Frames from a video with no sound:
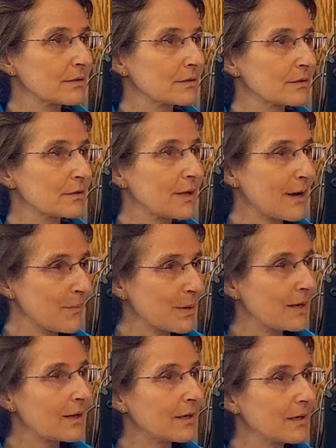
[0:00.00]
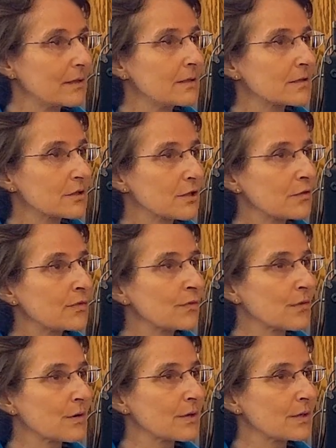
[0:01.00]
so that we can hear His soft
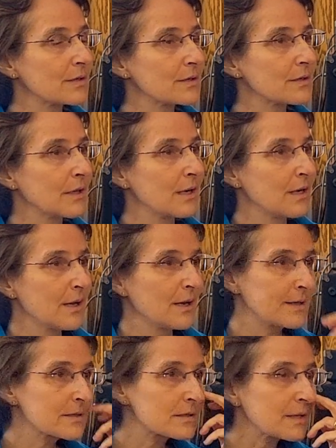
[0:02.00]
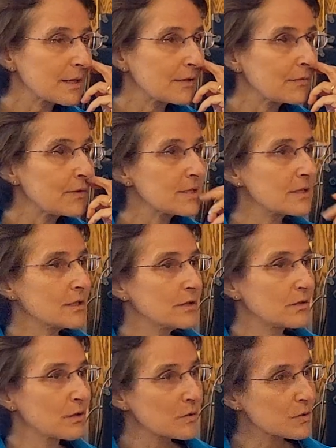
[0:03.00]
voice instead of listening
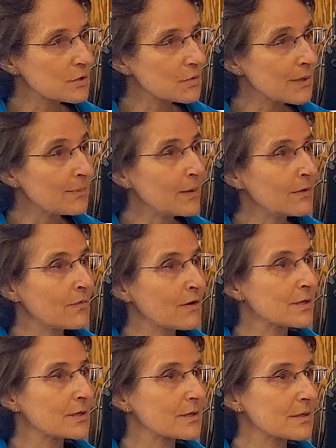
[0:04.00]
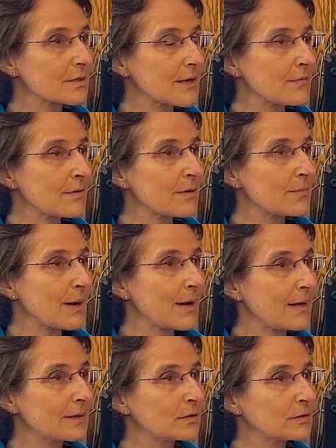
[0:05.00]
to those screaming voices that were in my
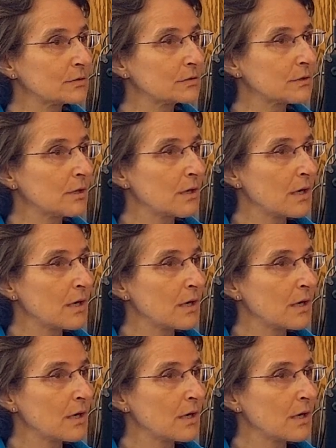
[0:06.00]
head too.